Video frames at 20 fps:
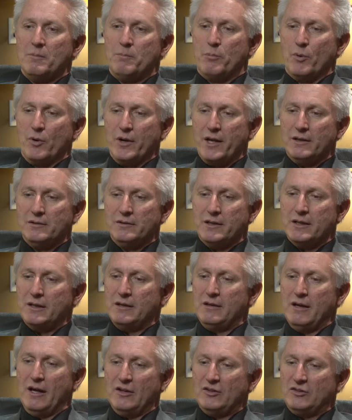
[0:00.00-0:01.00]
bring
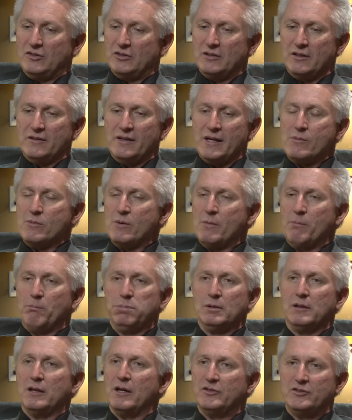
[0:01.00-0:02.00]
litigation, and they will
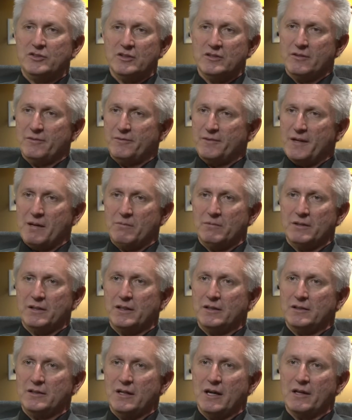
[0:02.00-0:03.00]
bludgeon the family
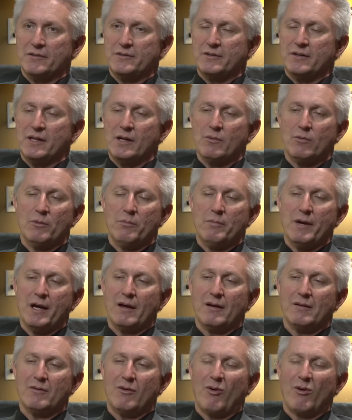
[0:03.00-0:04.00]
to death, and they will
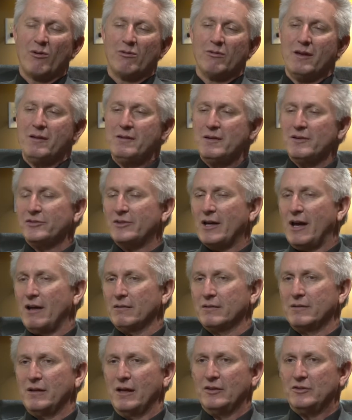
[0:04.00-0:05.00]
make horrendous
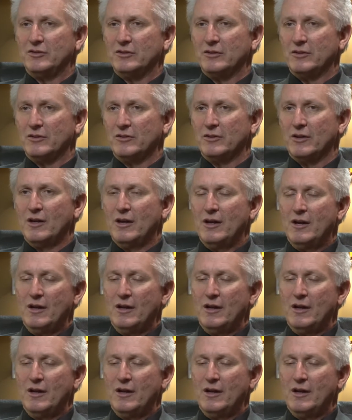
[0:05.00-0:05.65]
allegations,